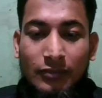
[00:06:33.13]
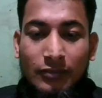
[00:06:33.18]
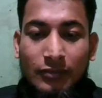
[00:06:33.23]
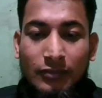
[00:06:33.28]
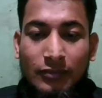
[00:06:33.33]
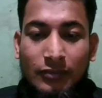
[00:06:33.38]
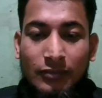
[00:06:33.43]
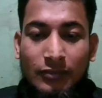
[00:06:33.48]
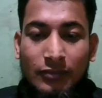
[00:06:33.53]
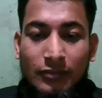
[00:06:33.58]

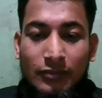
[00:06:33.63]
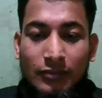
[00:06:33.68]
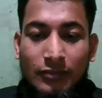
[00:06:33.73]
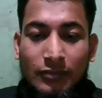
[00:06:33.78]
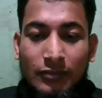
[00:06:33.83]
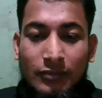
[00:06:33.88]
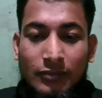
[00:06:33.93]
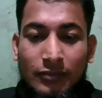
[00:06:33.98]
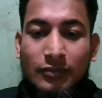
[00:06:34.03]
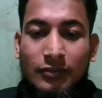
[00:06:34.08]

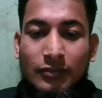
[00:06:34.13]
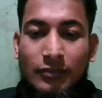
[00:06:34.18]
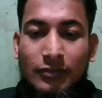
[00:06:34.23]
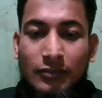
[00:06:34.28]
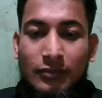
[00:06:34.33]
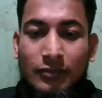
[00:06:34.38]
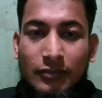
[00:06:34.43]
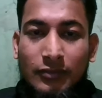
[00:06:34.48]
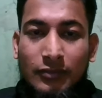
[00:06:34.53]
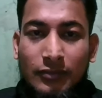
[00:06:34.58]

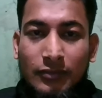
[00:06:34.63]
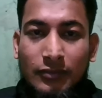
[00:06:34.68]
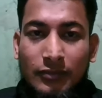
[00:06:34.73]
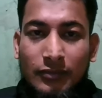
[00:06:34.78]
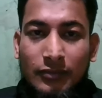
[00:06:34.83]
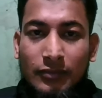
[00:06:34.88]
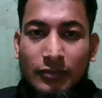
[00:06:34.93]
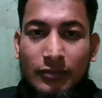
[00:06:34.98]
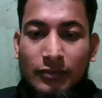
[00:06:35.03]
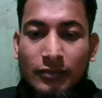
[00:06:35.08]

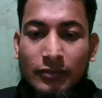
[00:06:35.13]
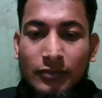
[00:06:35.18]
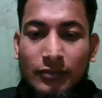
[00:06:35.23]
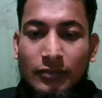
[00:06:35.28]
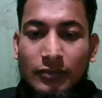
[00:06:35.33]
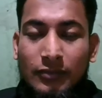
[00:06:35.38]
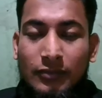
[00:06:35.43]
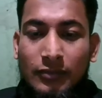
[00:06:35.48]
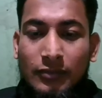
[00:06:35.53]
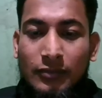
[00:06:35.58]

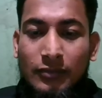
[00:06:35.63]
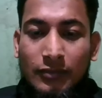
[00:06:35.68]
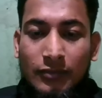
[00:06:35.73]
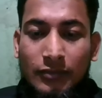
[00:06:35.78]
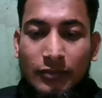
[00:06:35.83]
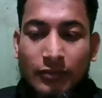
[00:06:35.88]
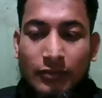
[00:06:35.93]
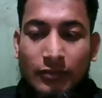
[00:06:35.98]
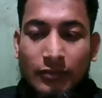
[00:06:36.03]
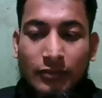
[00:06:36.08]

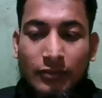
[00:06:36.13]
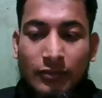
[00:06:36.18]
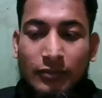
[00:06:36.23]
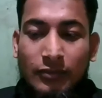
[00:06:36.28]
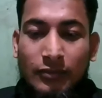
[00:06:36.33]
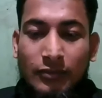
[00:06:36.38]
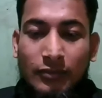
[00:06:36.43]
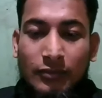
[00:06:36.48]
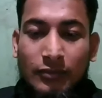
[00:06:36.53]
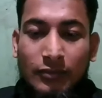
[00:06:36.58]

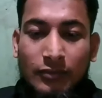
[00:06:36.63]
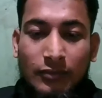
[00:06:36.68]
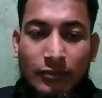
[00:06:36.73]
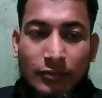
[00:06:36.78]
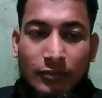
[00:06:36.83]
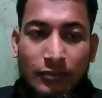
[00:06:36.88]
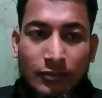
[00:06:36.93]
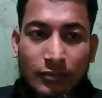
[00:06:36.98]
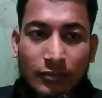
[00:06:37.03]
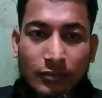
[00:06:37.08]

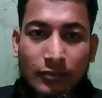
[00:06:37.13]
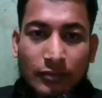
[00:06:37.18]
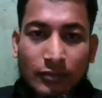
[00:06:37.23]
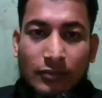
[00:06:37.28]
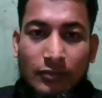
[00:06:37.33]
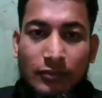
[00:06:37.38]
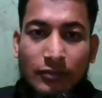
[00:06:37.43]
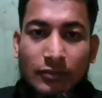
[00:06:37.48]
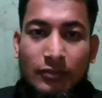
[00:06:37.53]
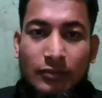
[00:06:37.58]

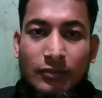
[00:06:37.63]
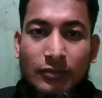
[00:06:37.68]
The person shown says nothing.